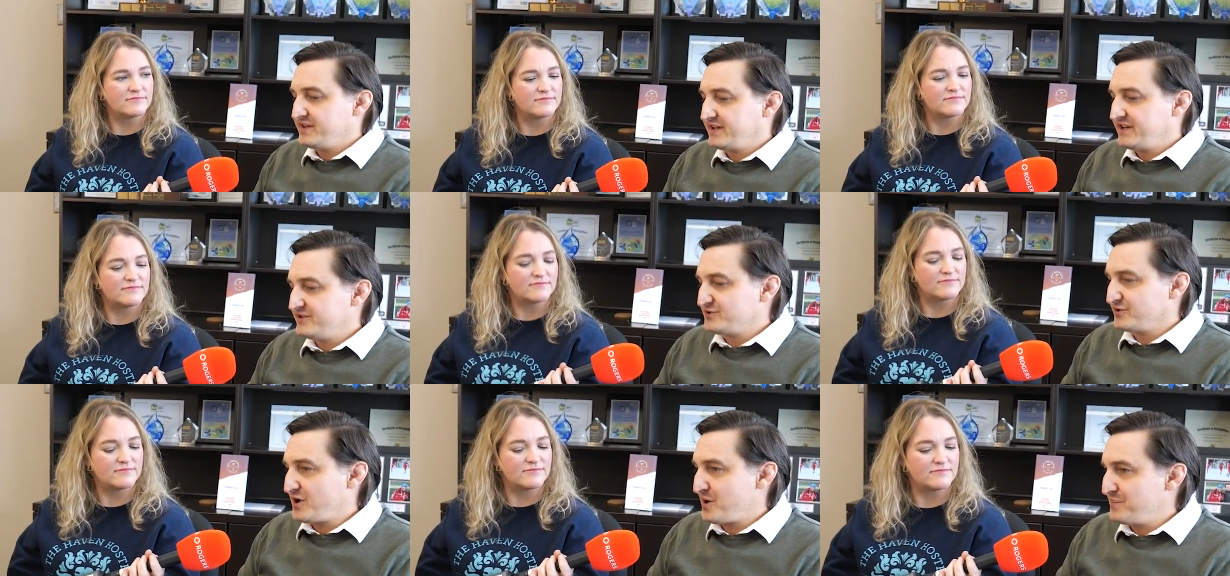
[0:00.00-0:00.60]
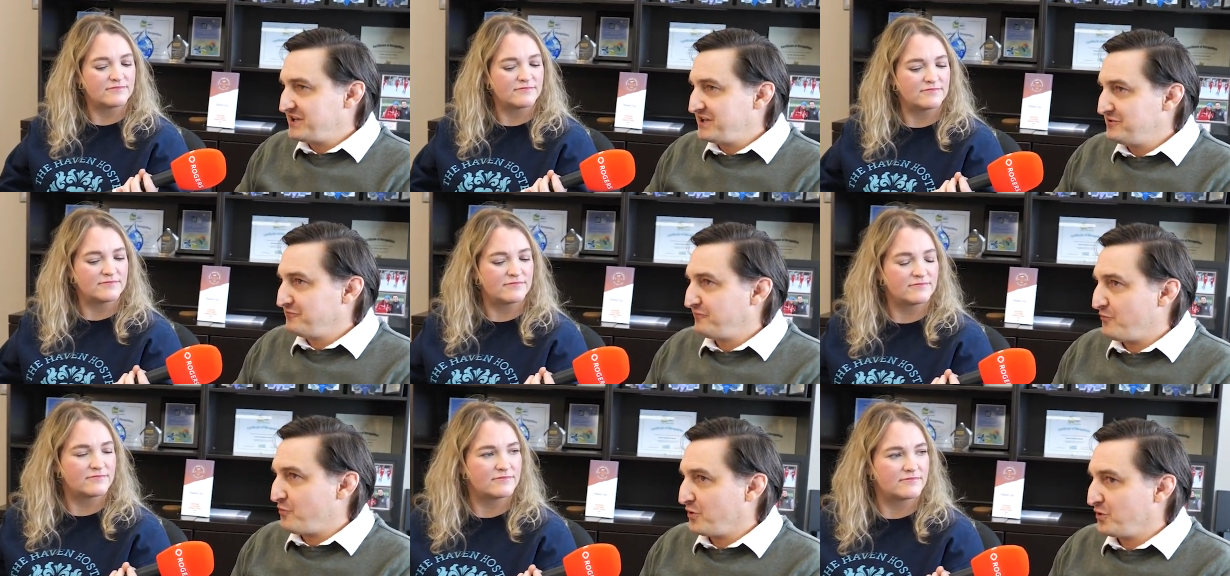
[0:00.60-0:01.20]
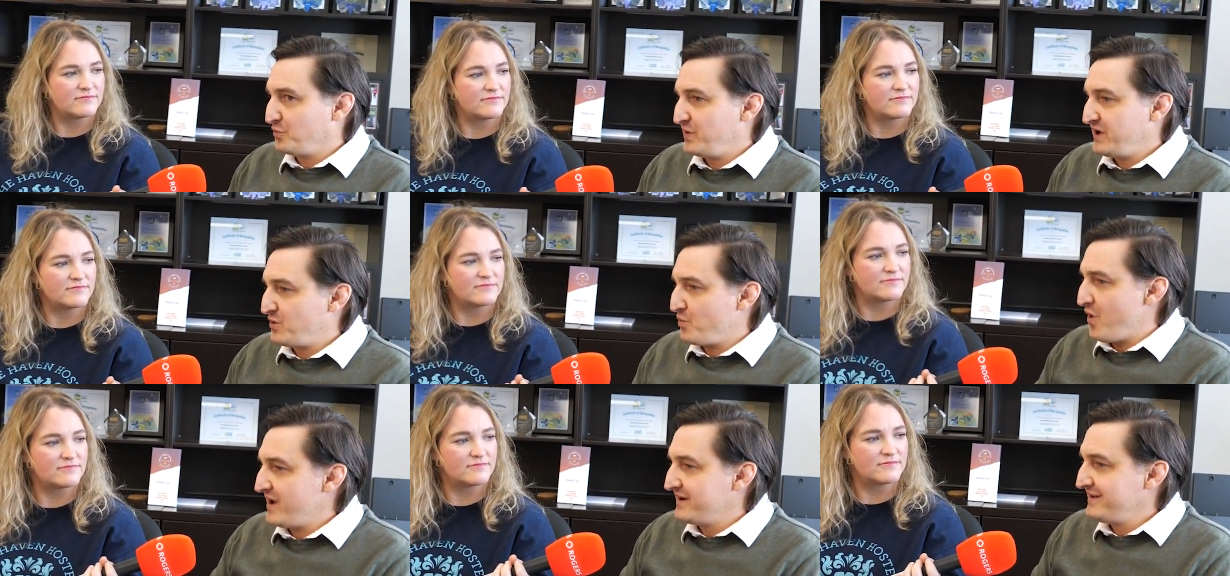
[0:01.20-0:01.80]
Speaker 1: the kids are coming in for week
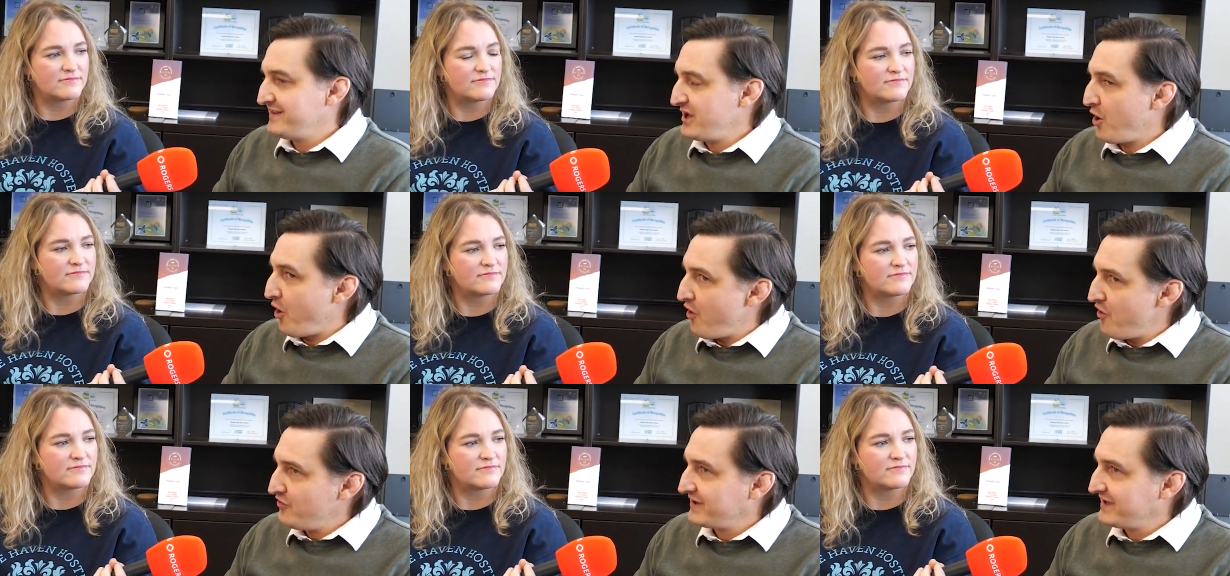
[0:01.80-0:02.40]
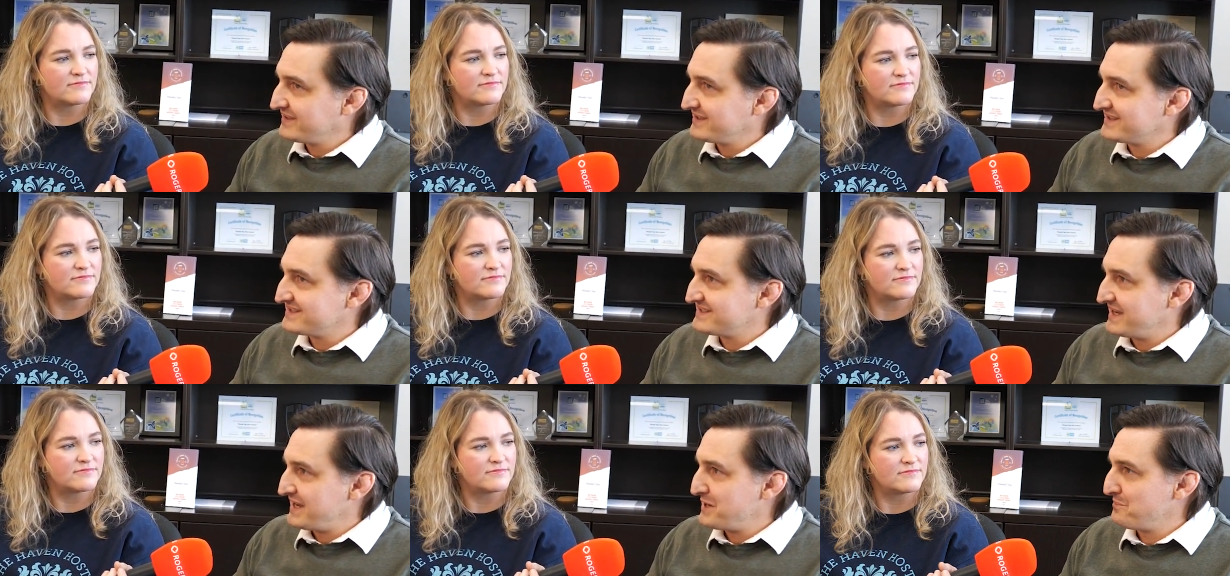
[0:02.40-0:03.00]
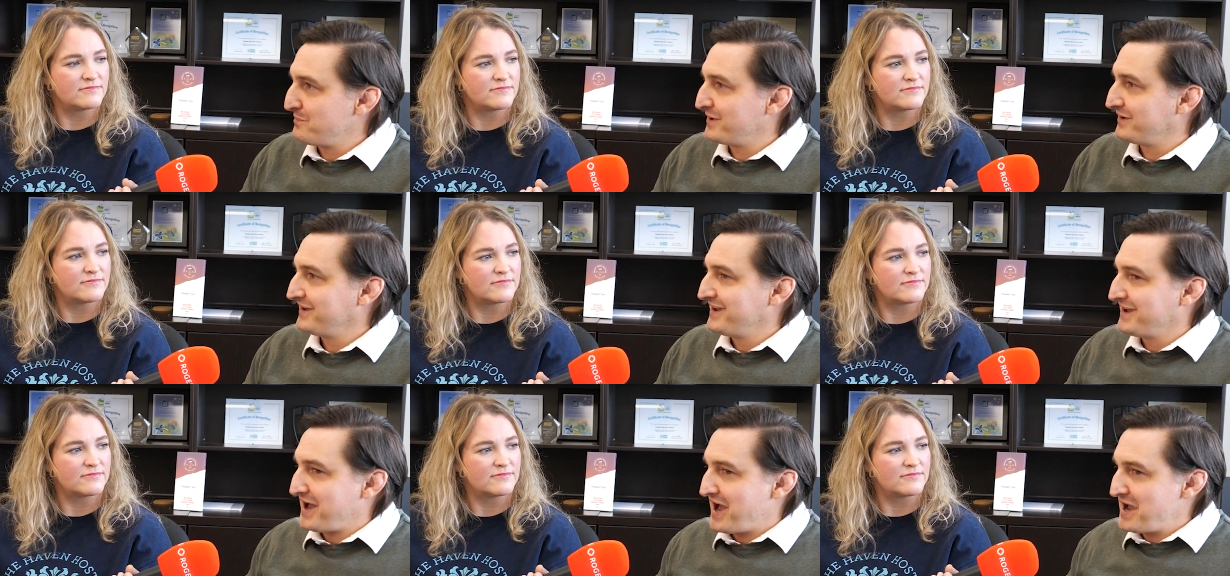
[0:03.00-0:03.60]
one, they all get the same
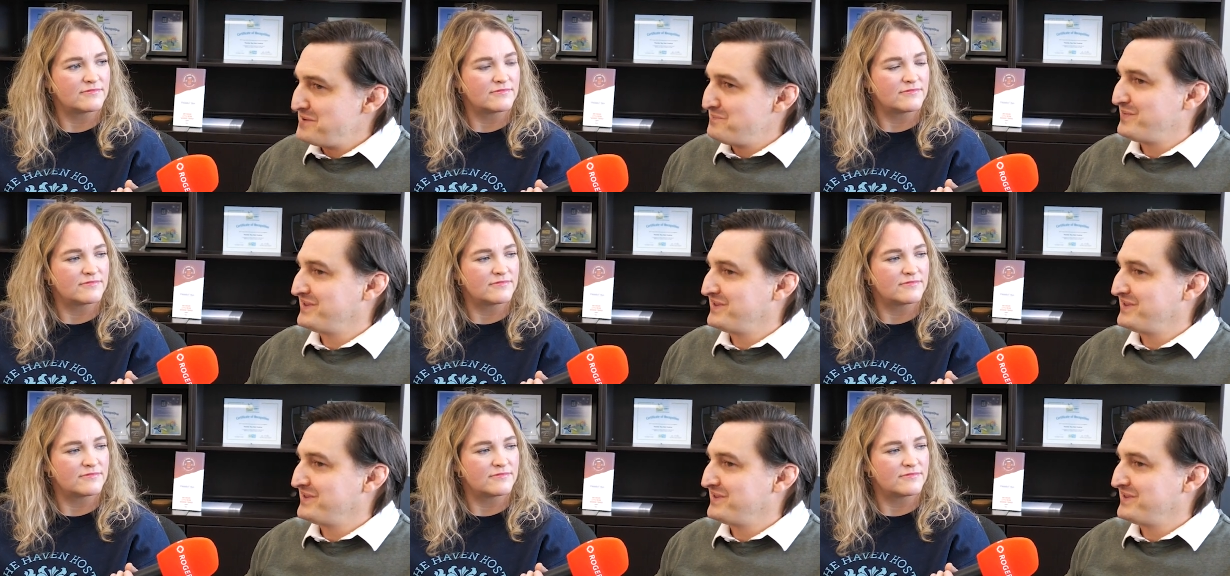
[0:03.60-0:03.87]
hype,